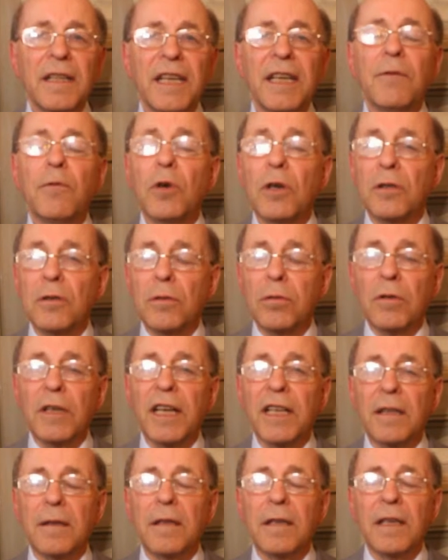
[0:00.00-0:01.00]
they want to
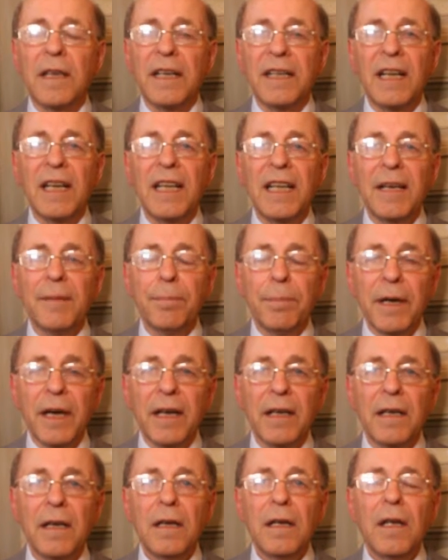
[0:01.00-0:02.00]
get Karelia back.